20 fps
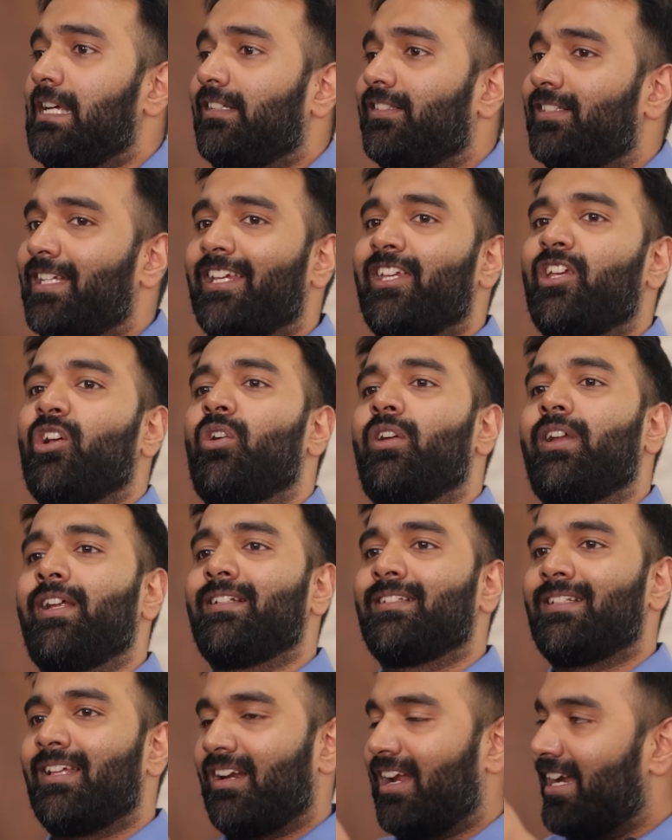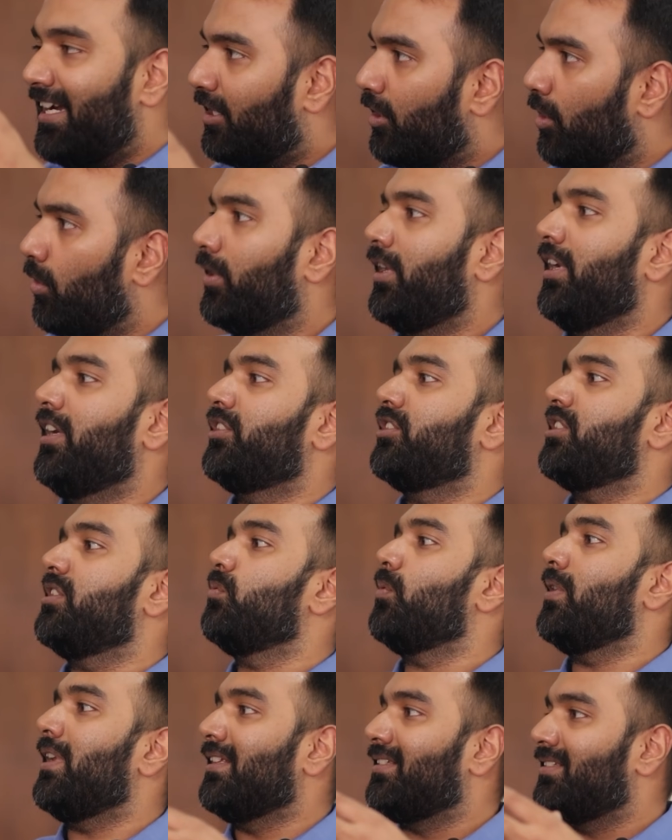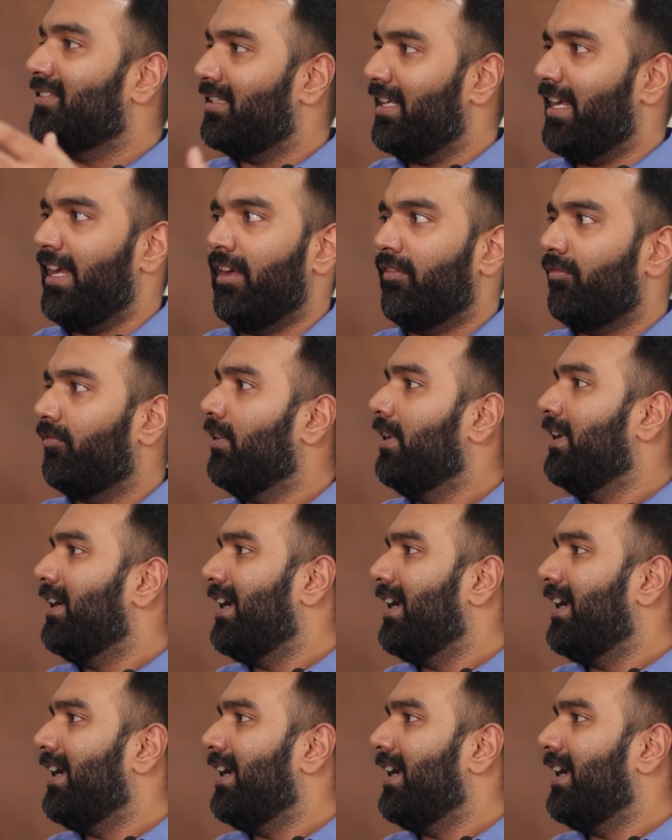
securing the right location where it's safe,